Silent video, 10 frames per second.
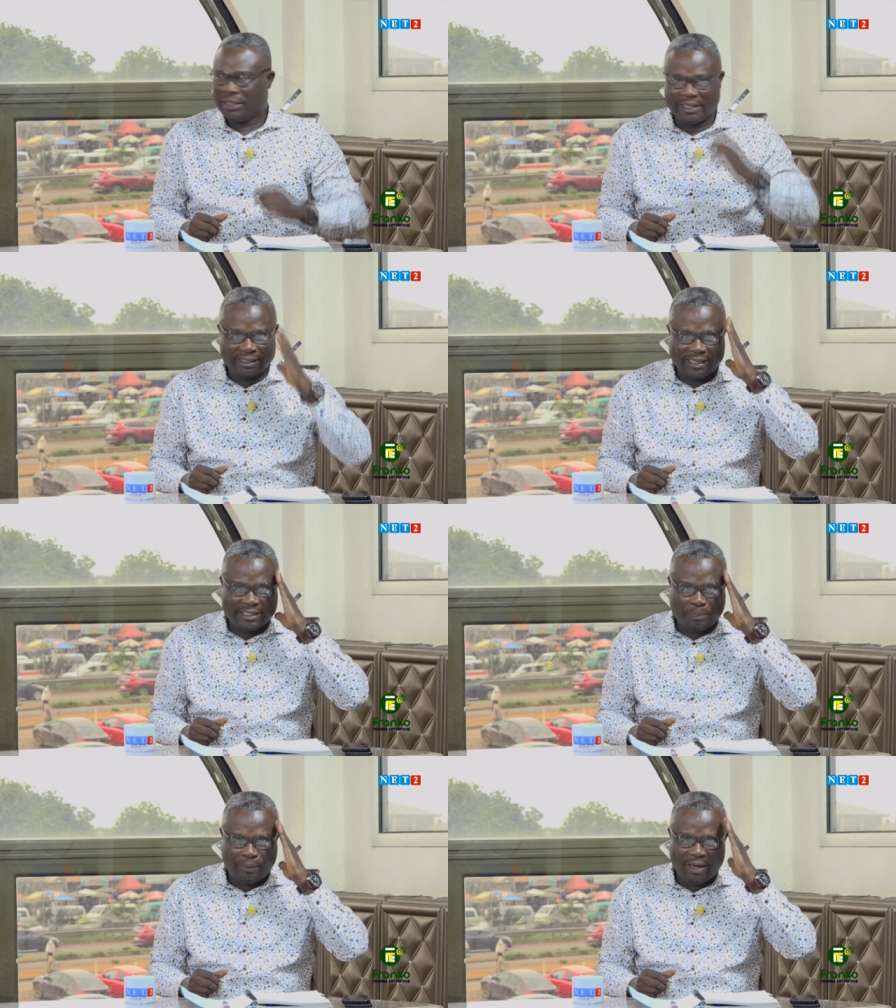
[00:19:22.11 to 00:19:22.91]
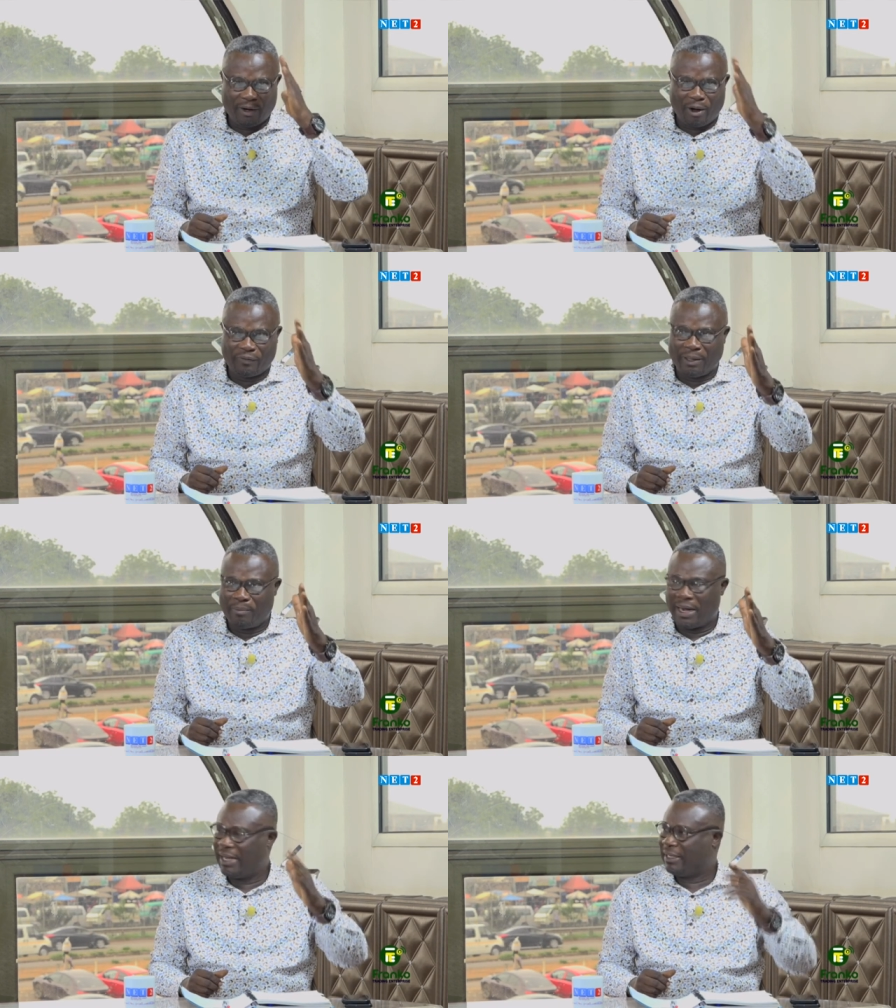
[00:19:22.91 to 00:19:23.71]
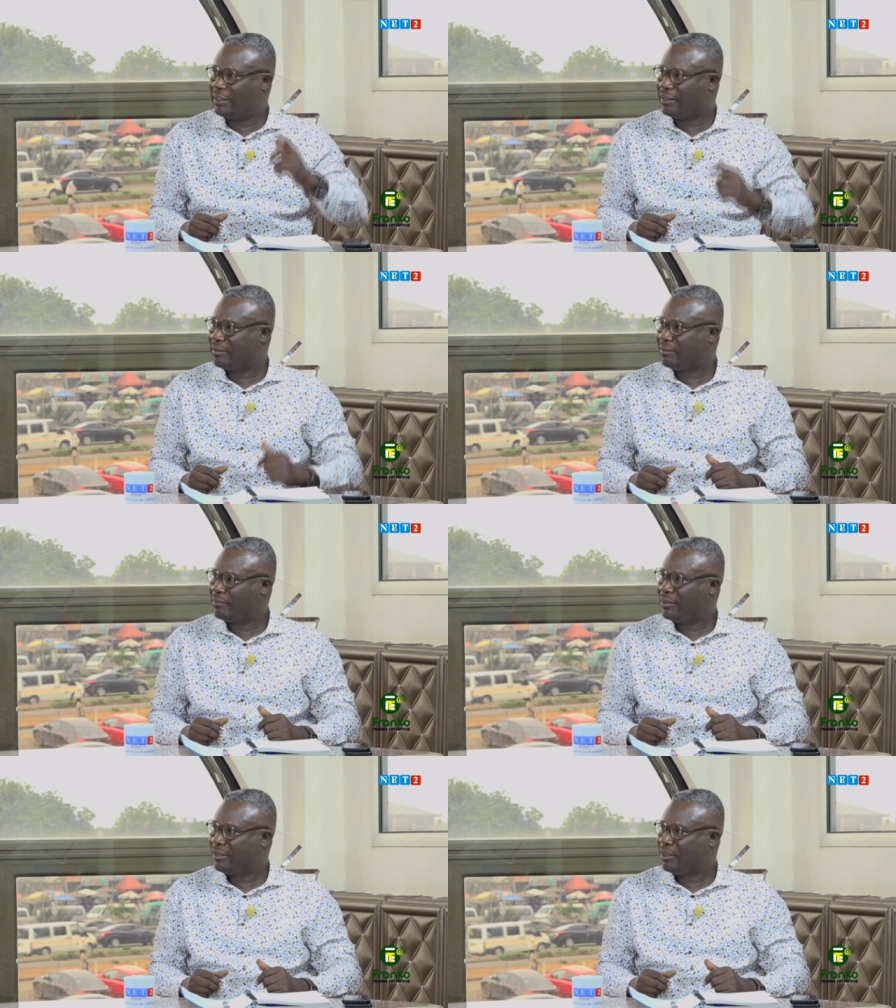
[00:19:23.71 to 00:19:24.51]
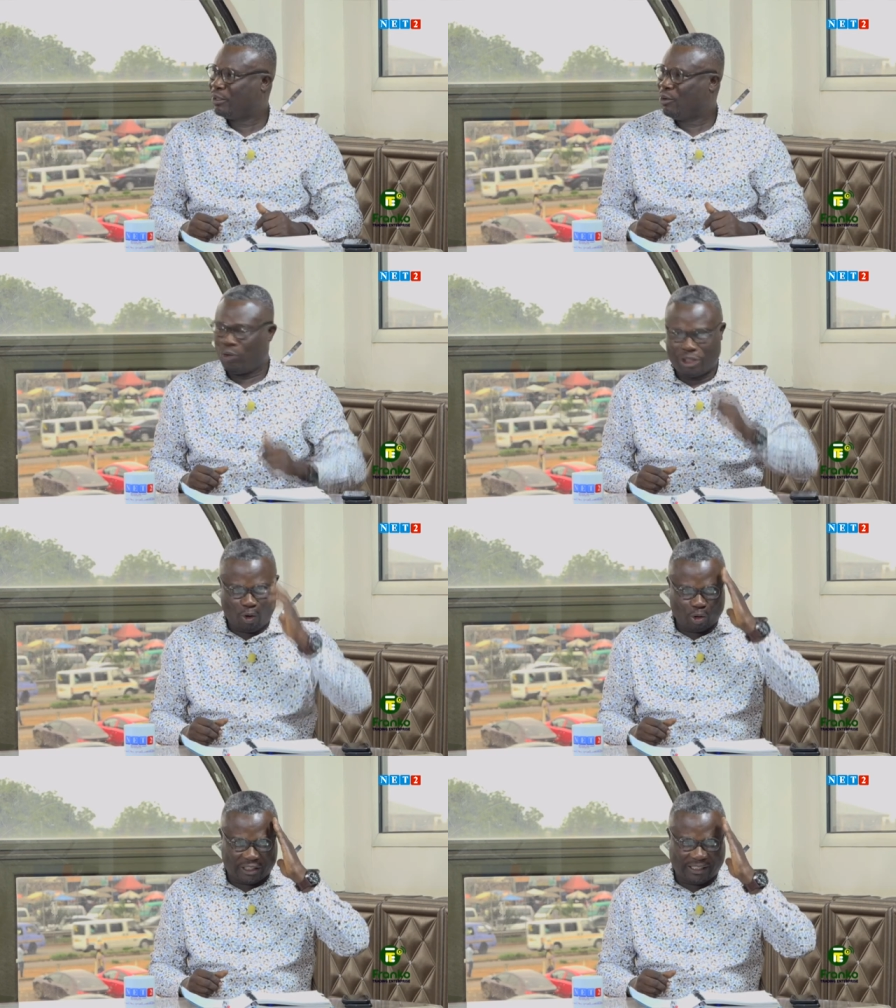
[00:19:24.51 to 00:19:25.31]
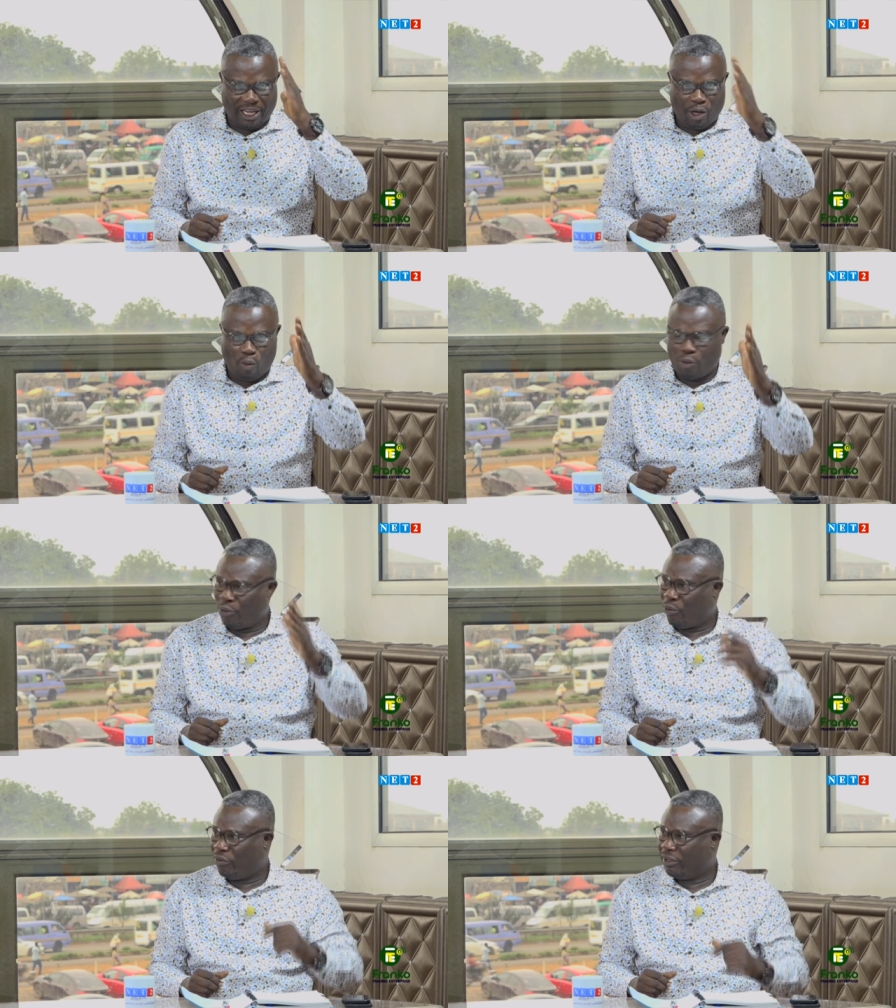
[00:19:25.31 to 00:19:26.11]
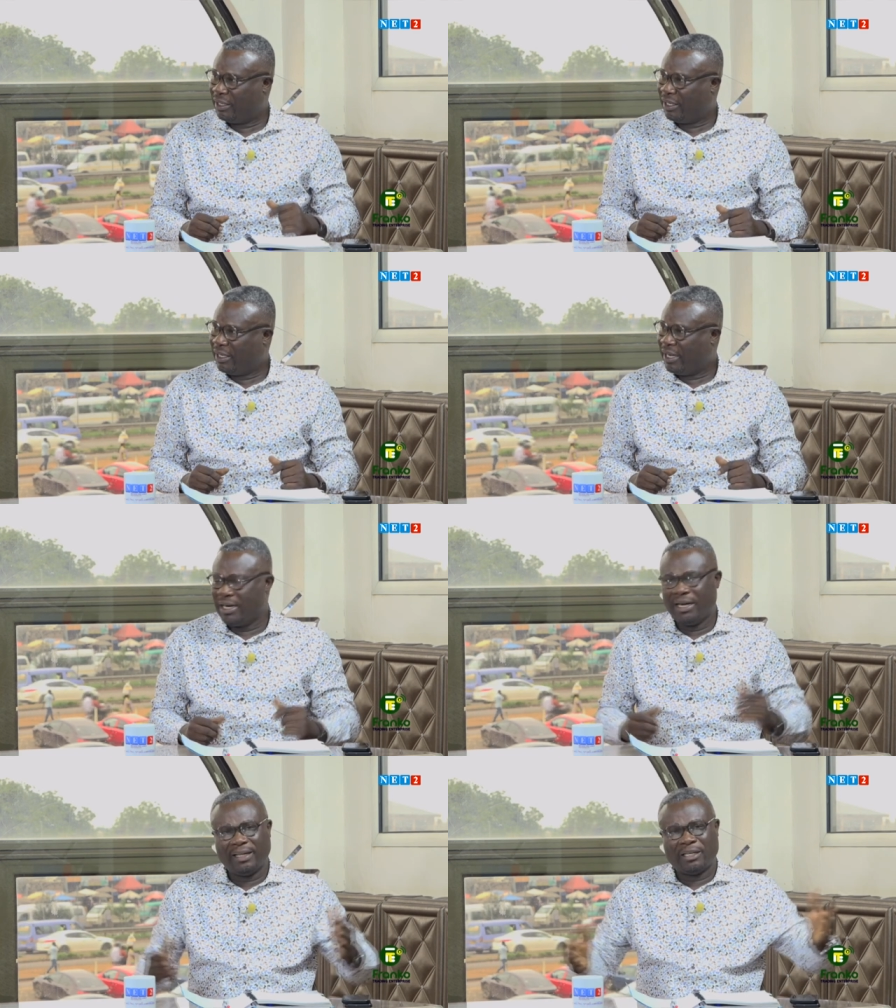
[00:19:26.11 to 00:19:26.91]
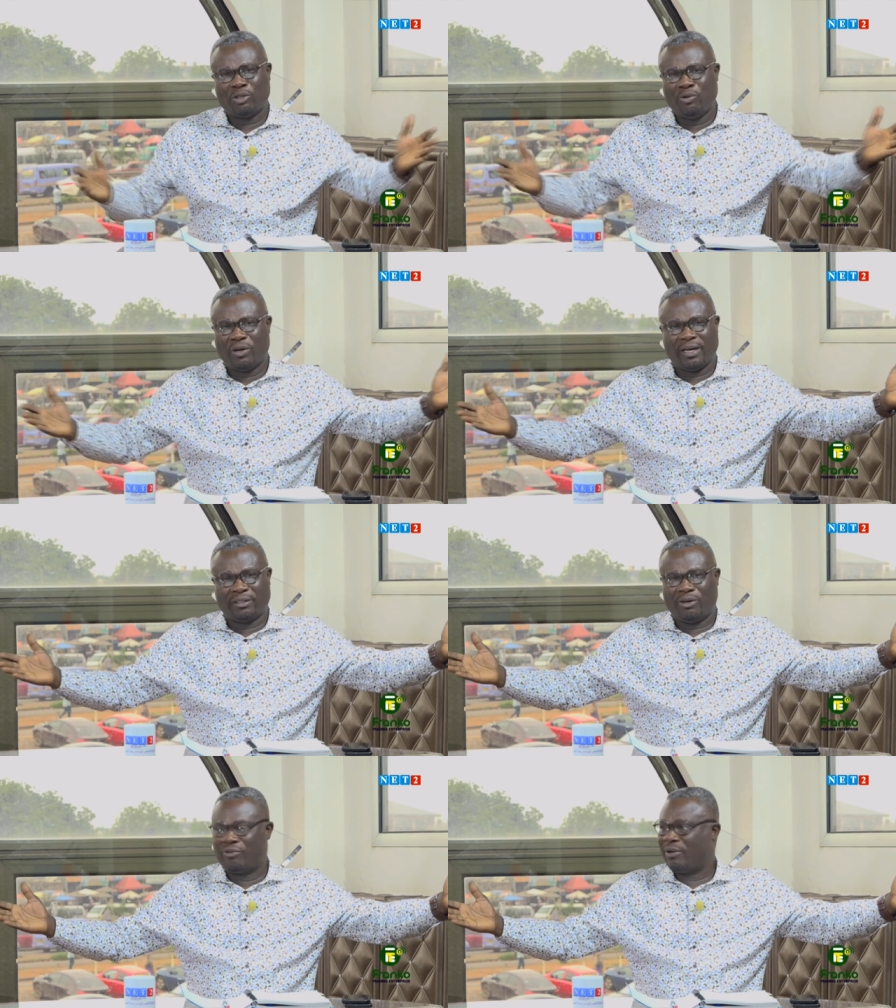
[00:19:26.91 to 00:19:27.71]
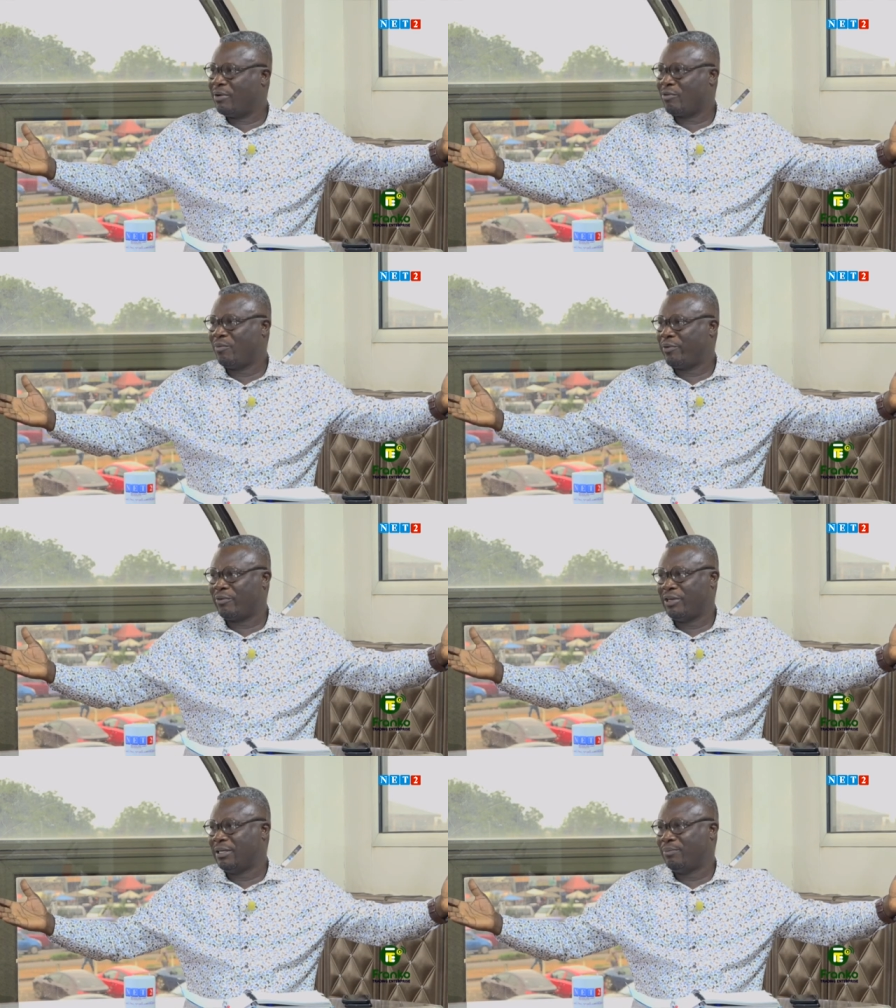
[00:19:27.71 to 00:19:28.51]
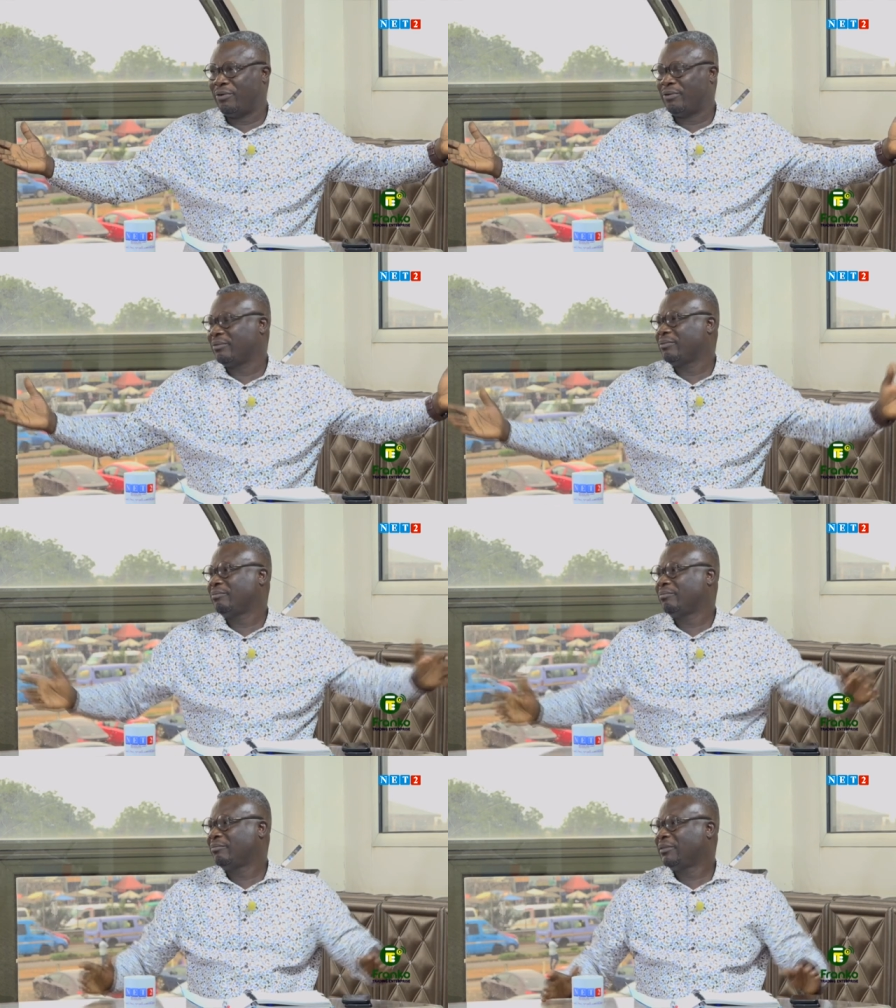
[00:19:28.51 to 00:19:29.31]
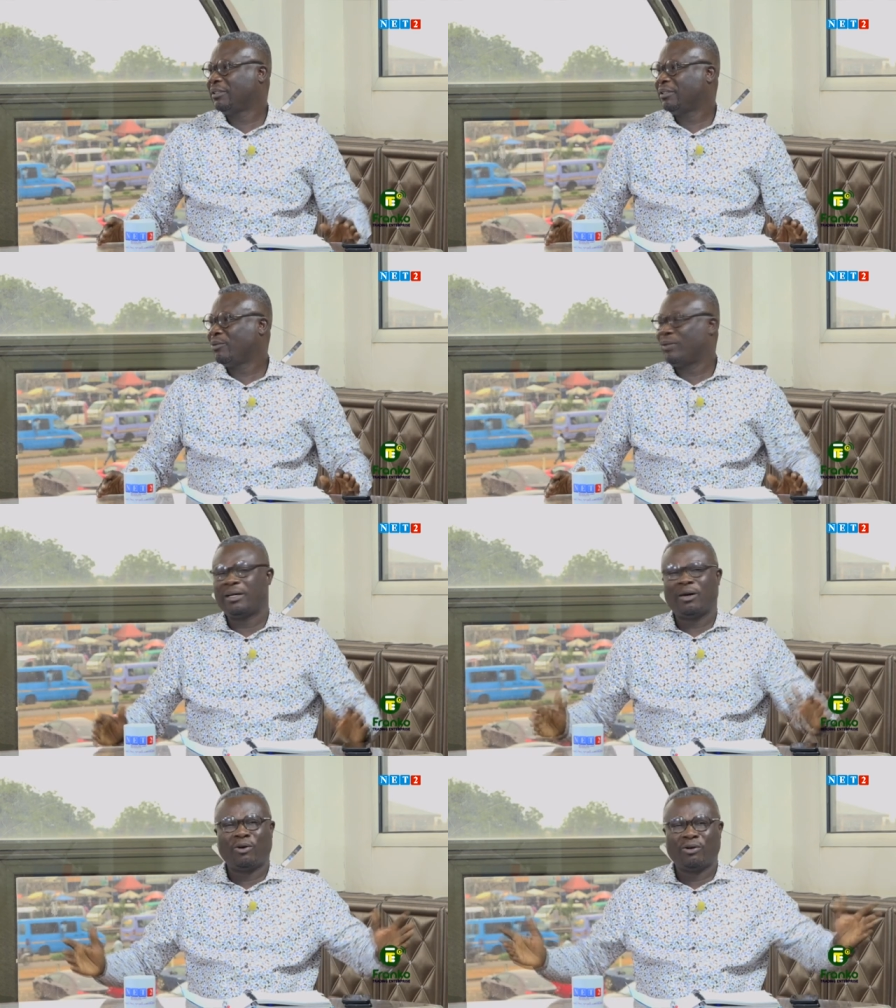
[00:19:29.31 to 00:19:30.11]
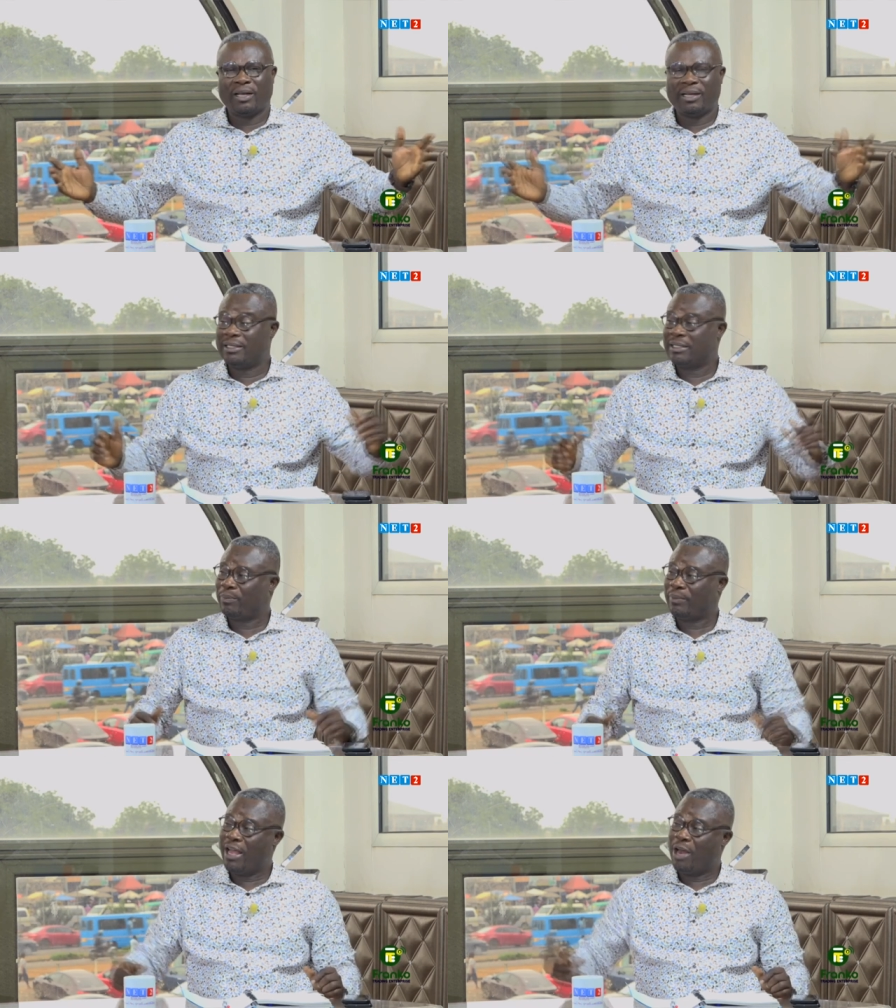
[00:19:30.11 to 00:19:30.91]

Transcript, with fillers: The discipline of the mind, or the osieyo. And let us look at Honorable Ken Japan. Whether or not he is disciplined.